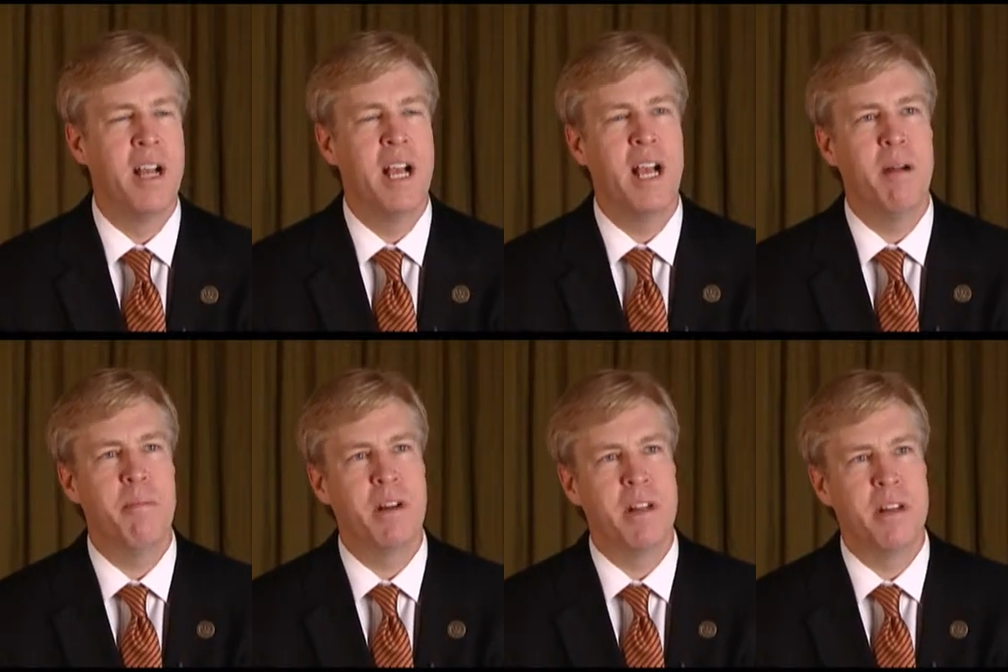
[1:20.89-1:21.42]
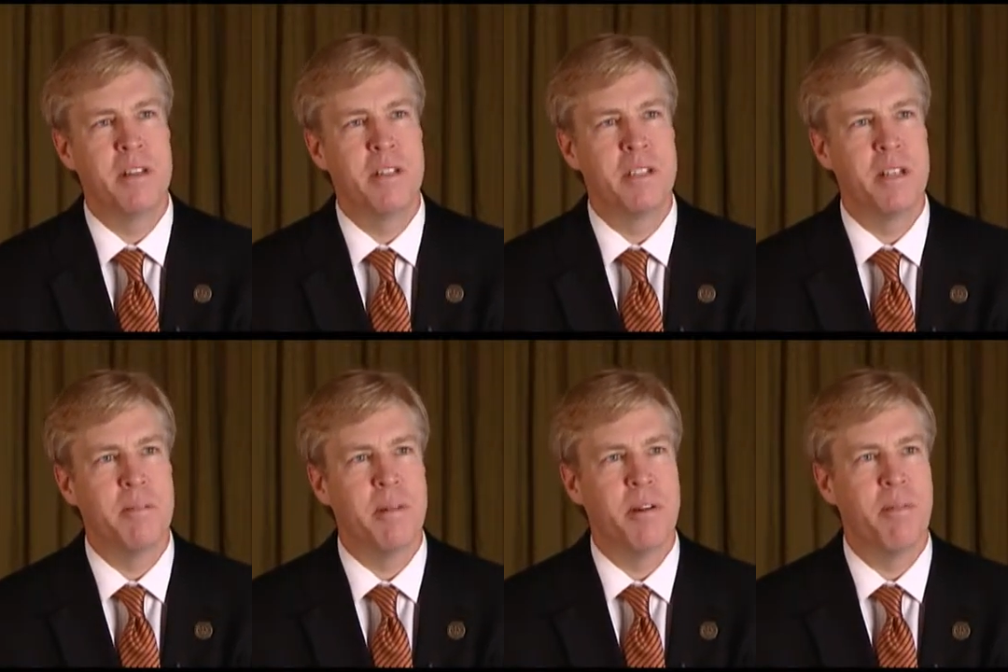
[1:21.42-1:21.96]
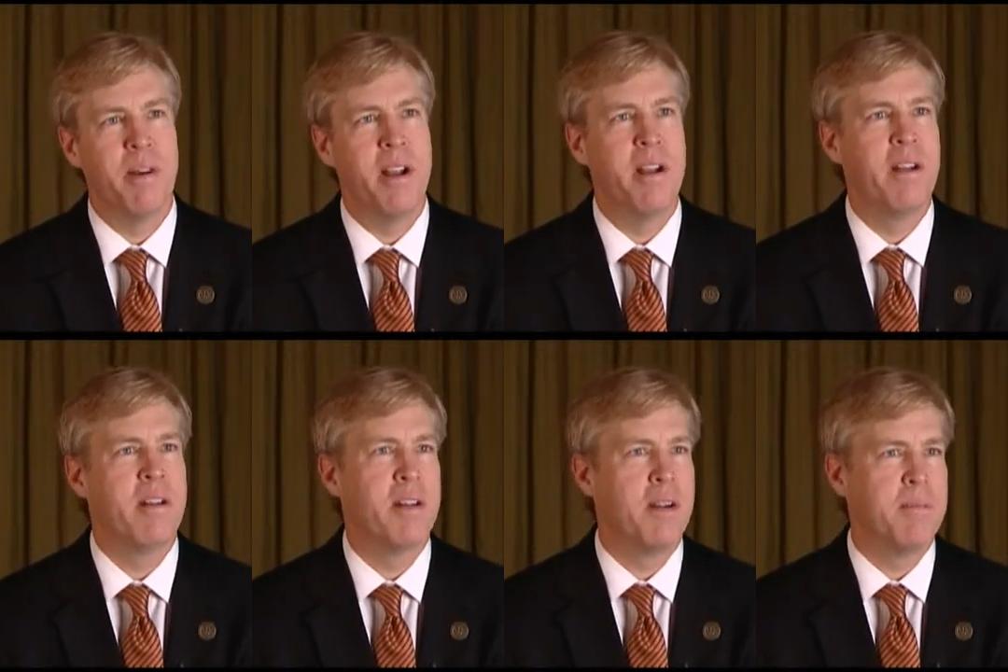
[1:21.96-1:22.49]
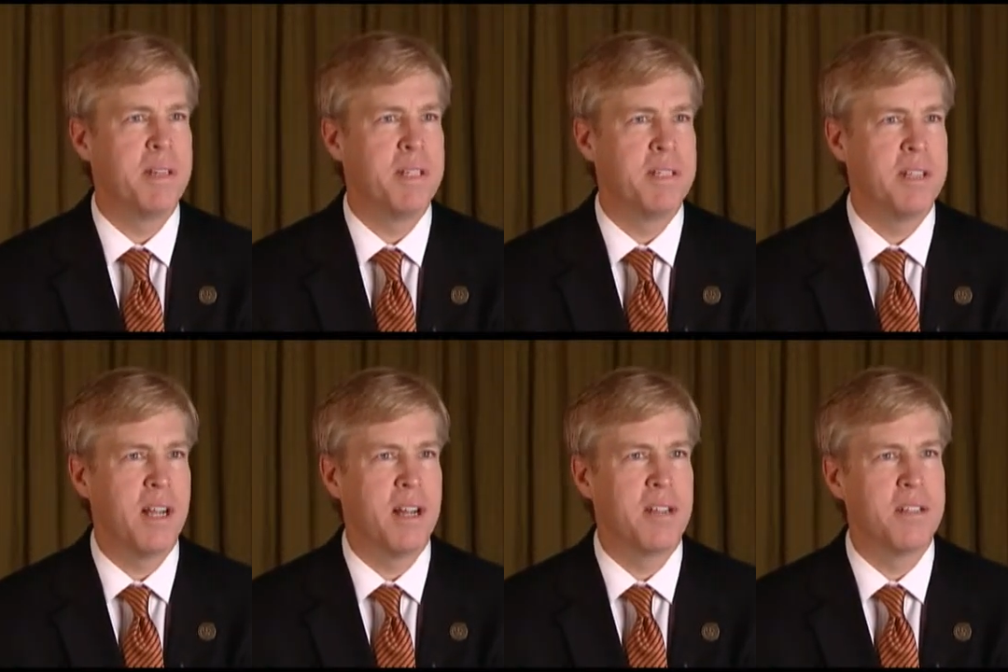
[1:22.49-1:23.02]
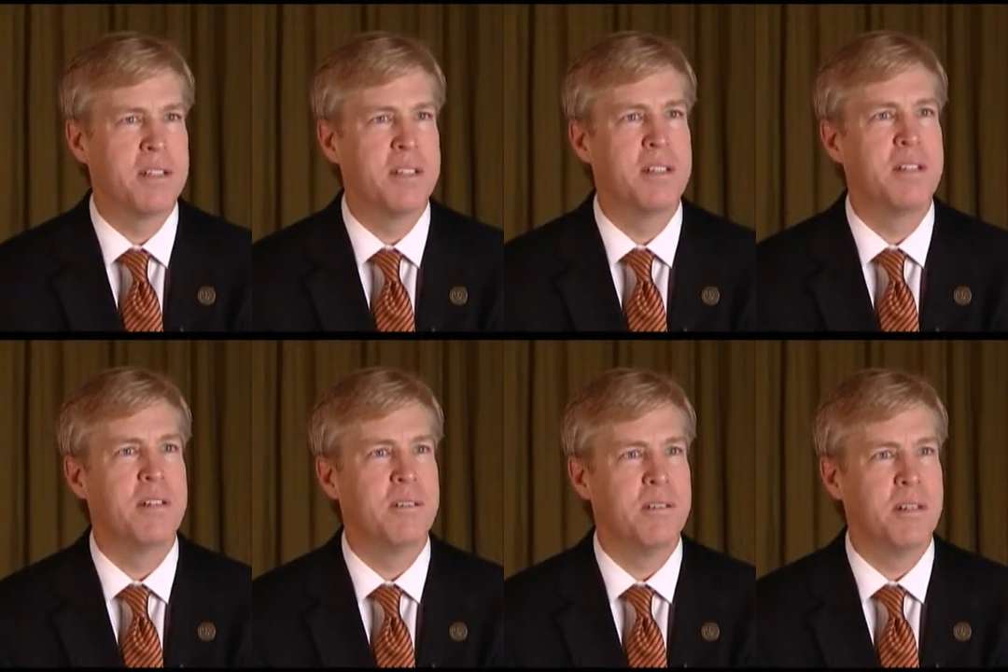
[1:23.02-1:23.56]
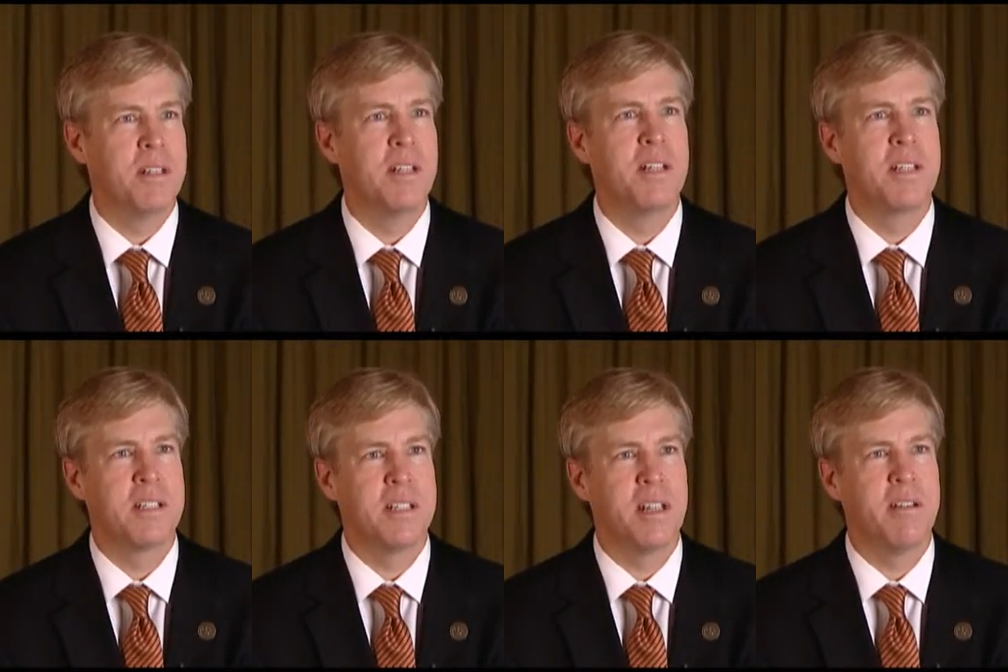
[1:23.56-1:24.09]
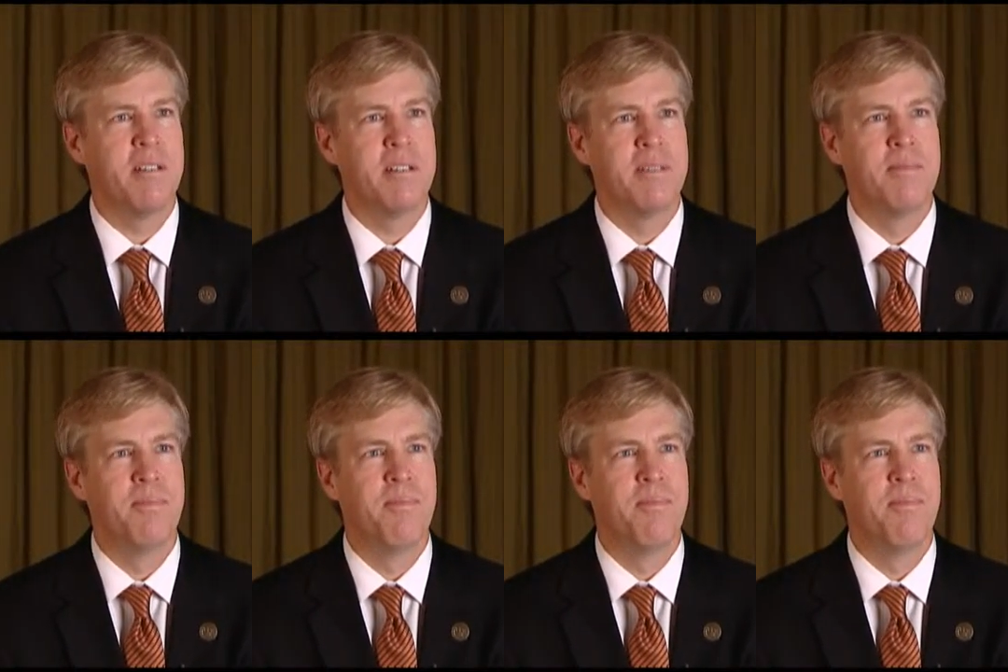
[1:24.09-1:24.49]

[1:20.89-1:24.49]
How many years they've been around, how many cycles they're doing, etc.